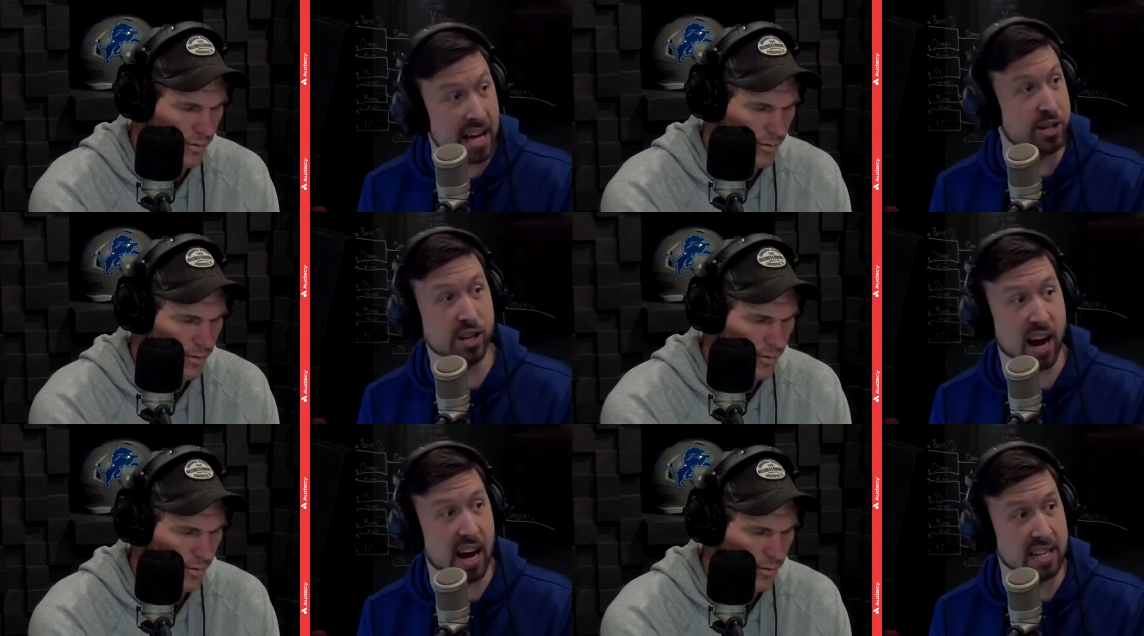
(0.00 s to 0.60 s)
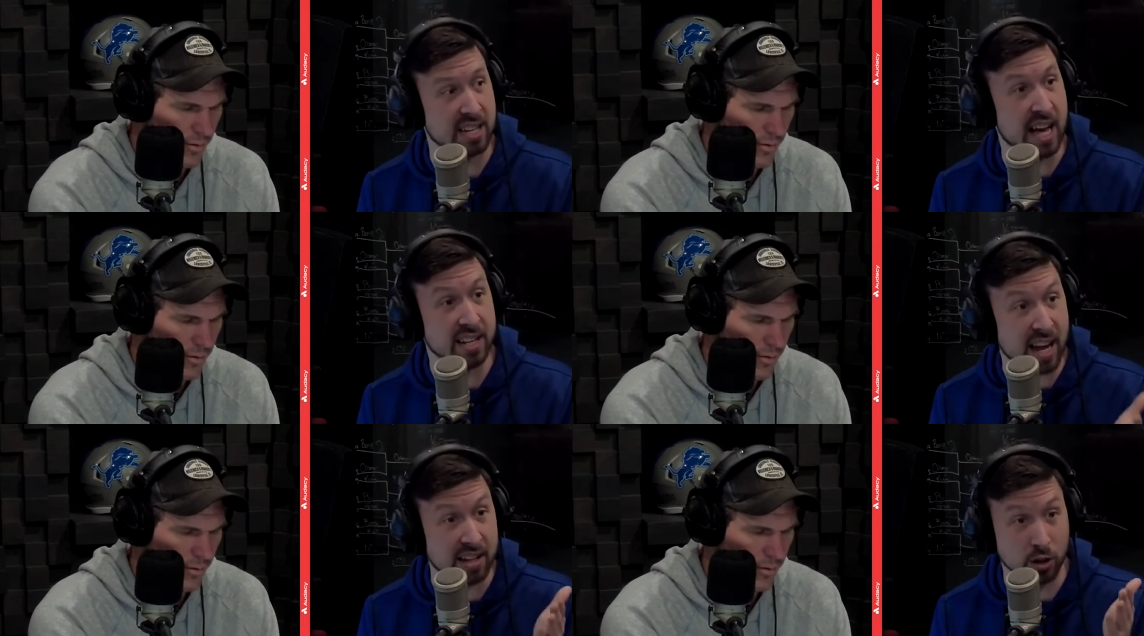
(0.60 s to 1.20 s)
Speaker 1: edge guys
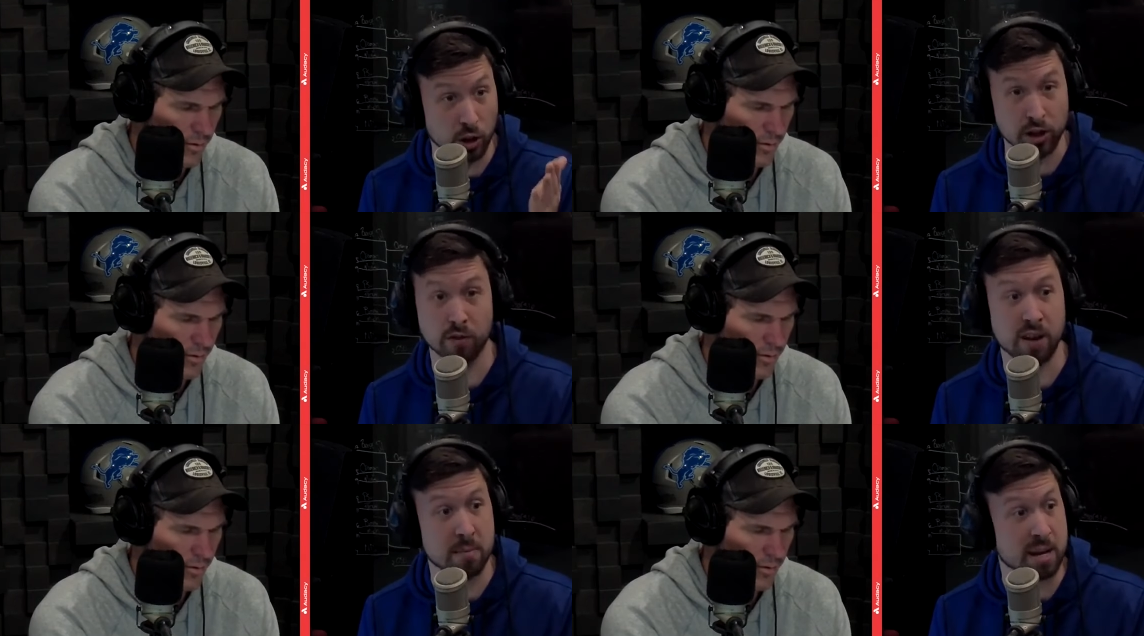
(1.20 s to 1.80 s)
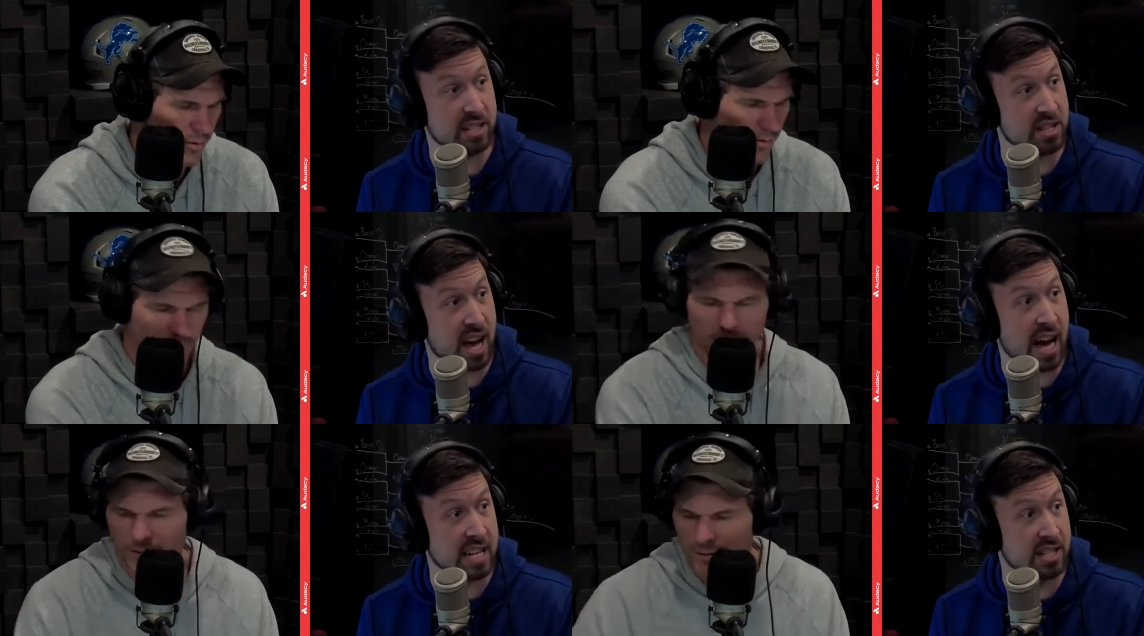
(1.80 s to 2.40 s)
and look your fan base in the
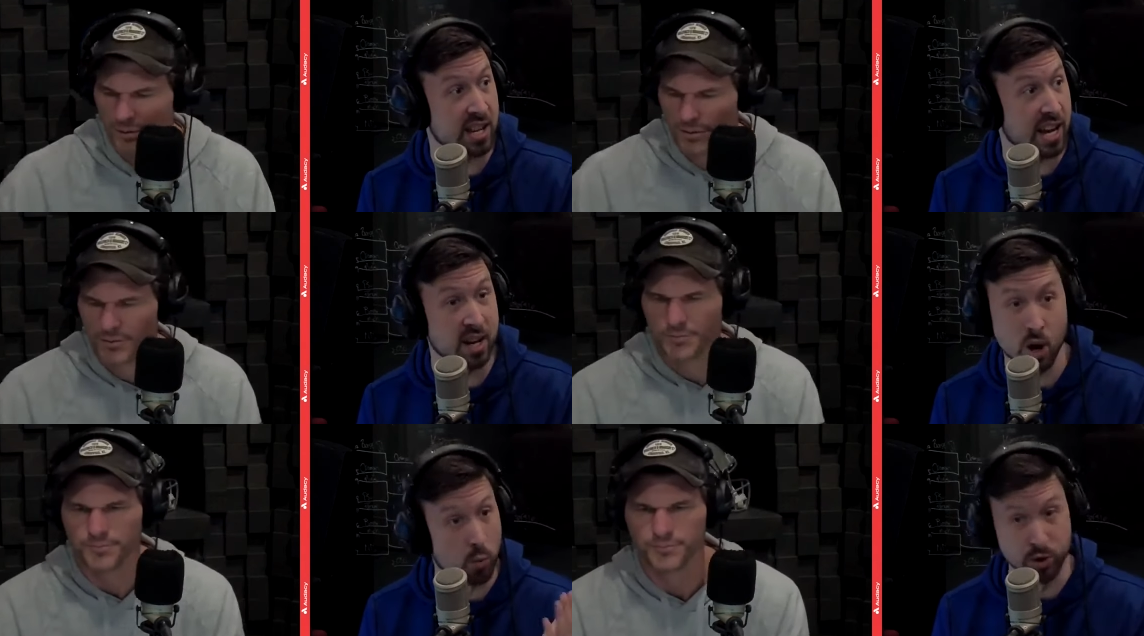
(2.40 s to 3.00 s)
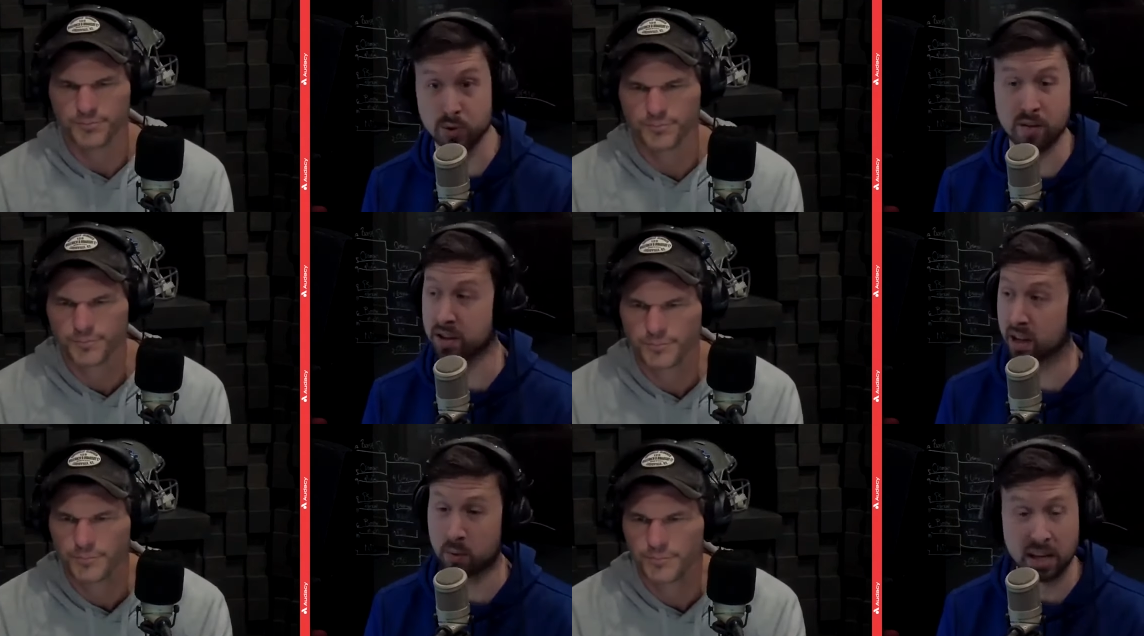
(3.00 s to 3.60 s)
eye and say, we're doing
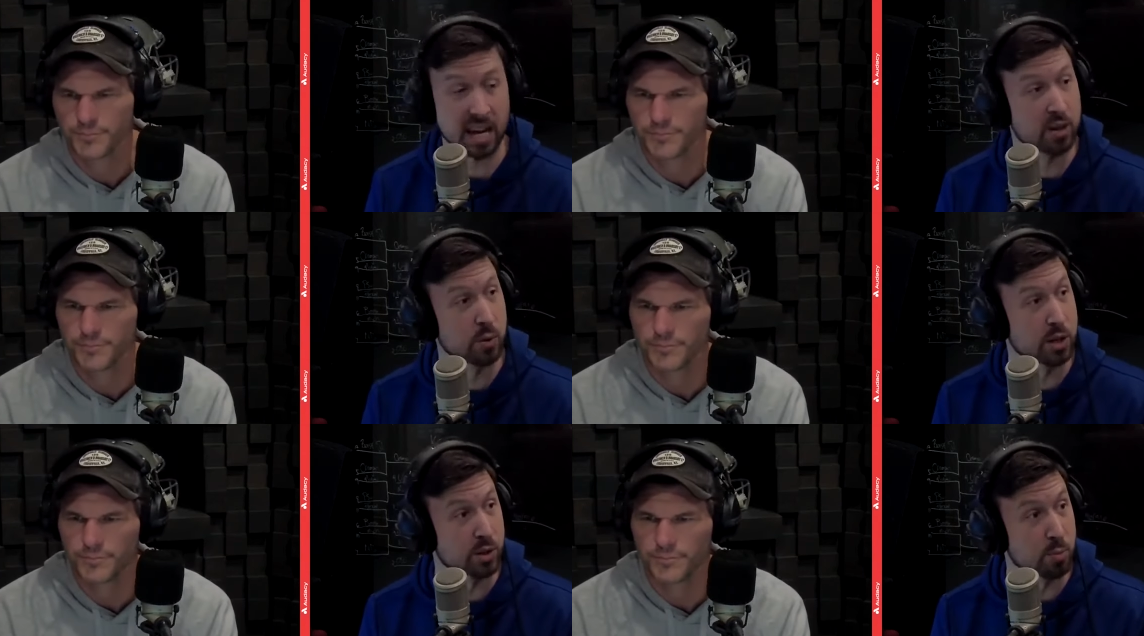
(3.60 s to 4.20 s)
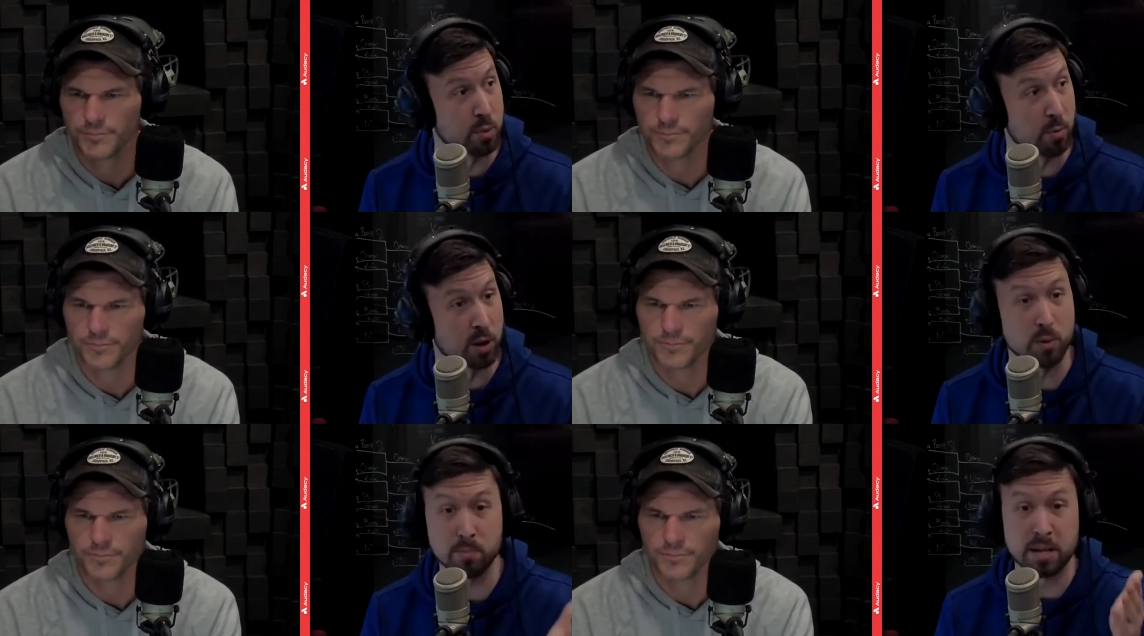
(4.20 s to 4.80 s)
everything we can to win a Super Bowl. It
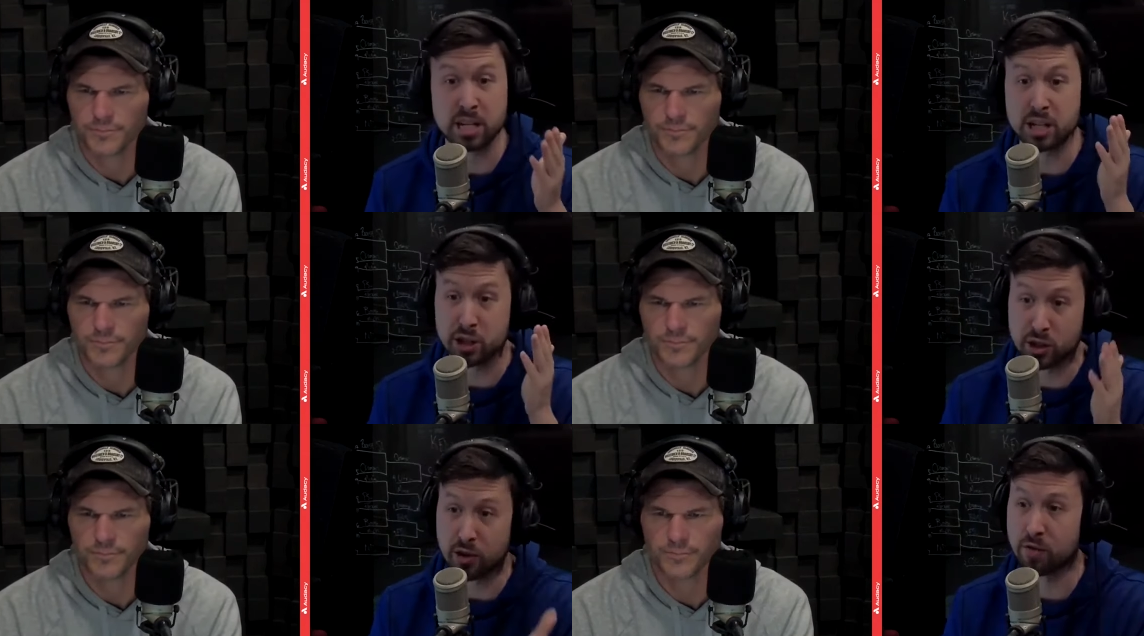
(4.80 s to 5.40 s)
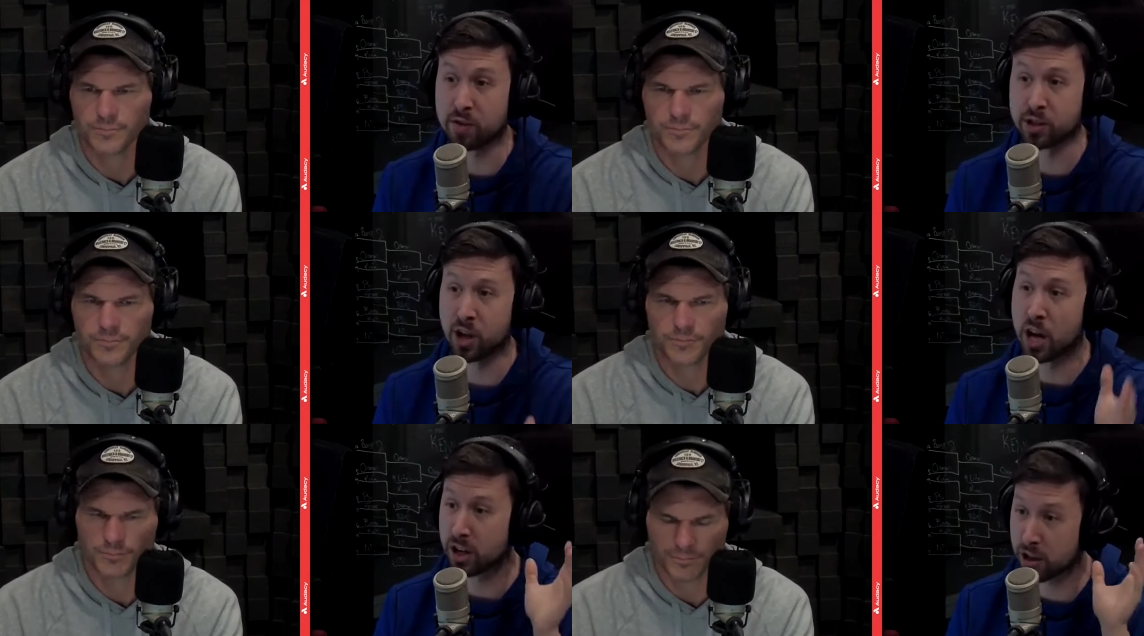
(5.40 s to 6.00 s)
would be a disservice
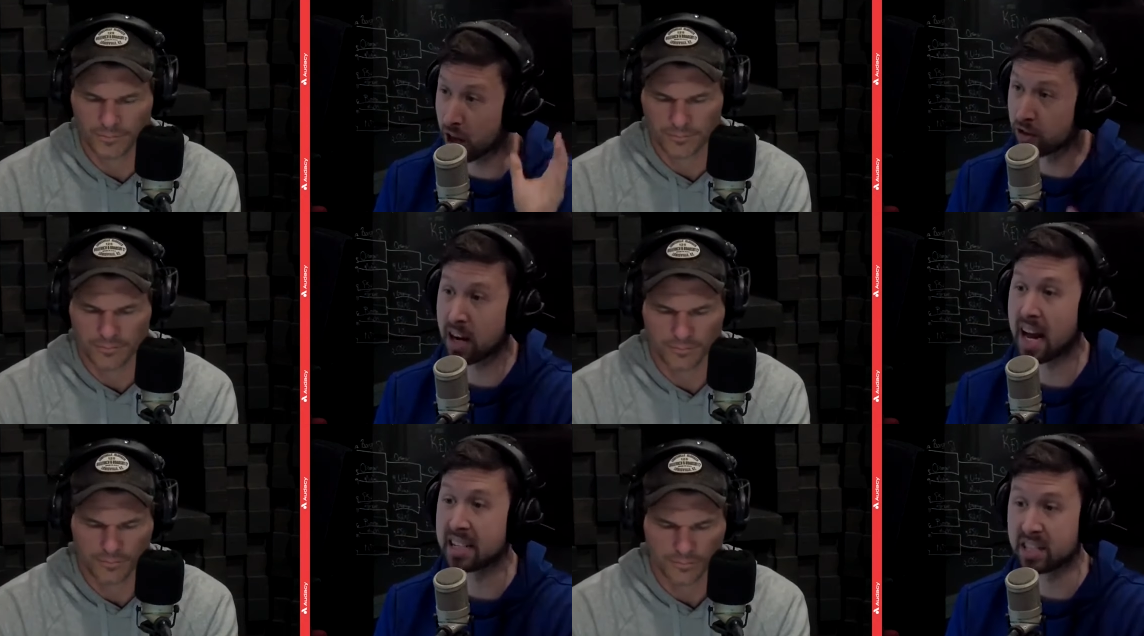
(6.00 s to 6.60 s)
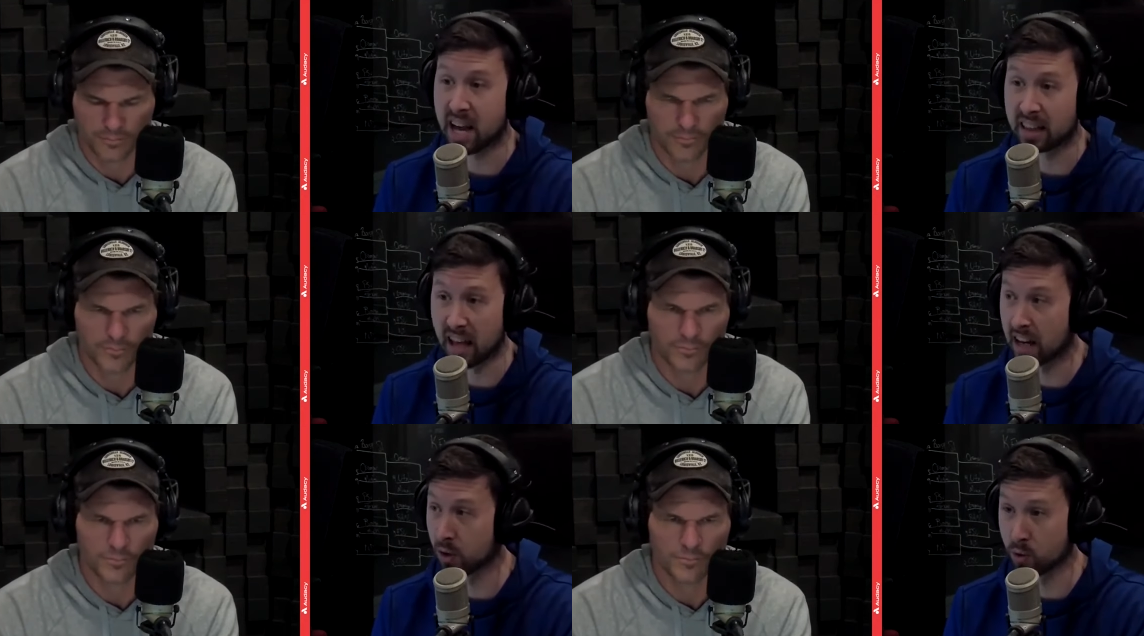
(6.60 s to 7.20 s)
to the other guys in that
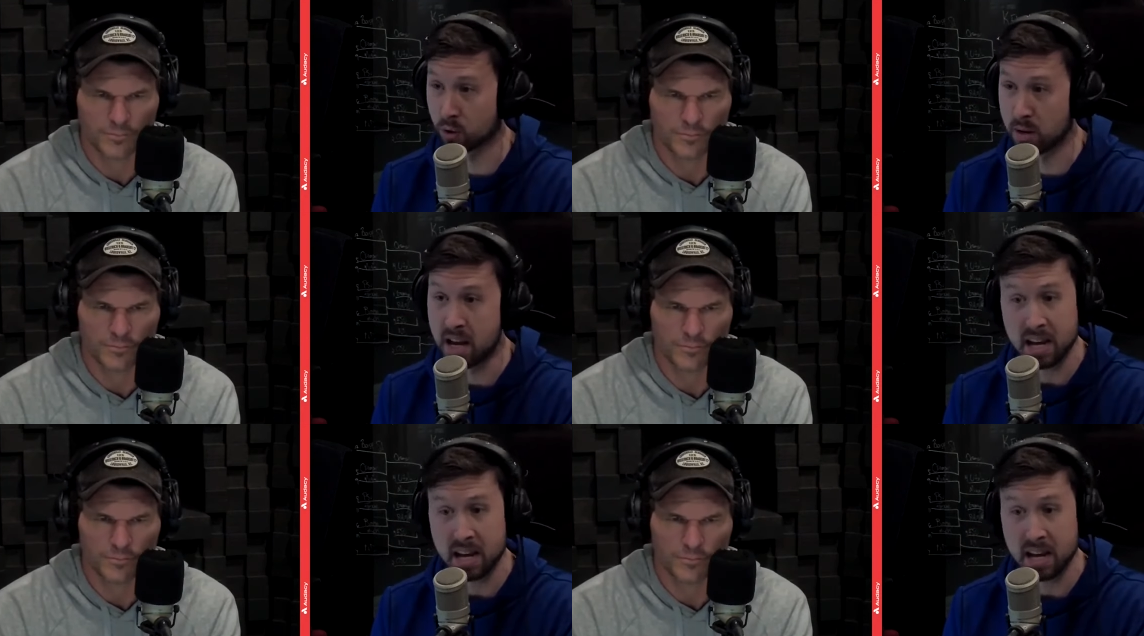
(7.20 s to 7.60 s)
locker room.